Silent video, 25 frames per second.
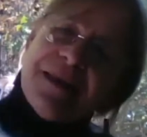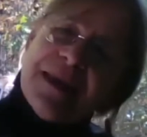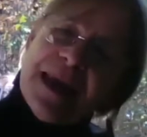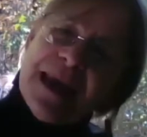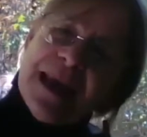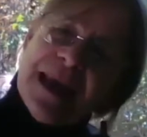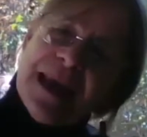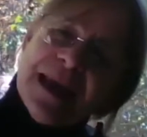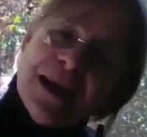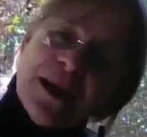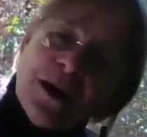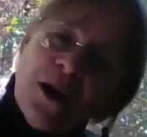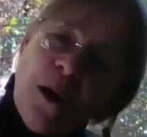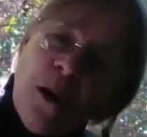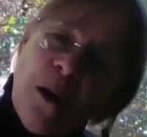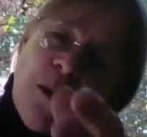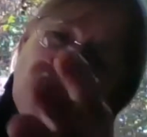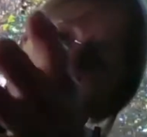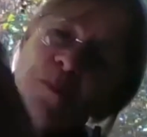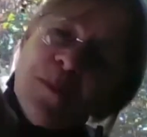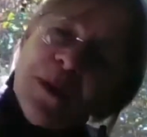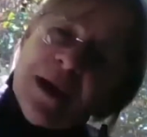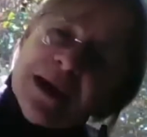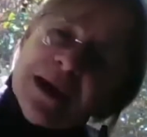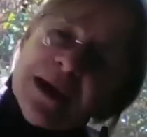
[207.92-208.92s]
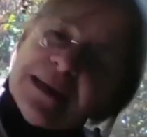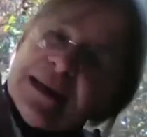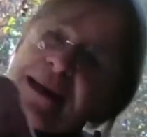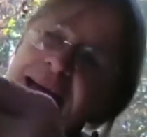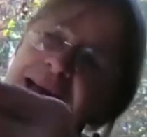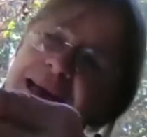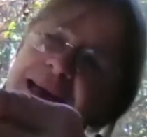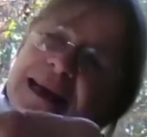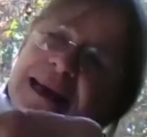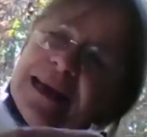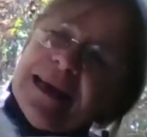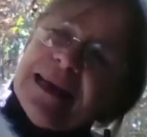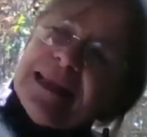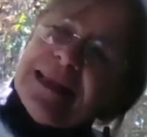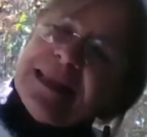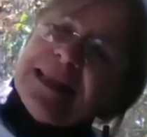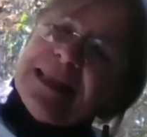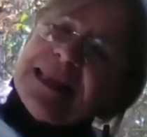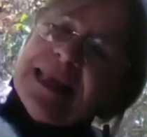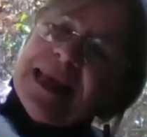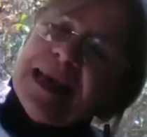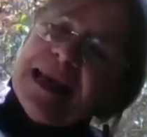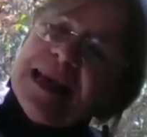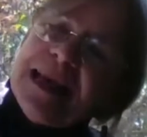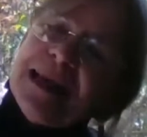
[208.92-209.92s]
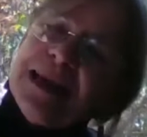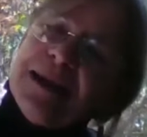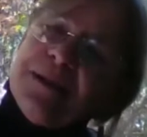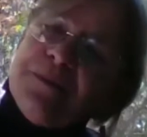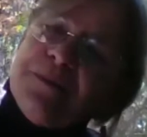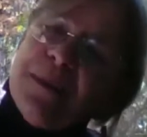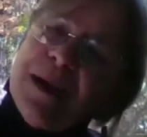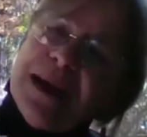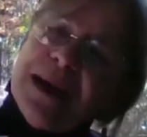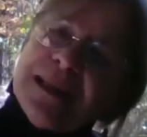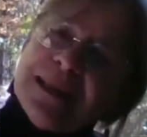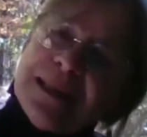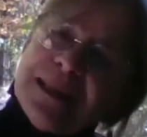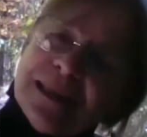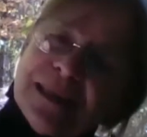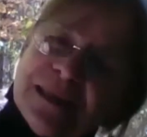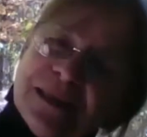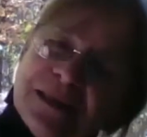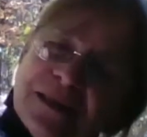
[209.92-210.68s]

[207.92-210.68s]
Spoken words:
they comb it and they make this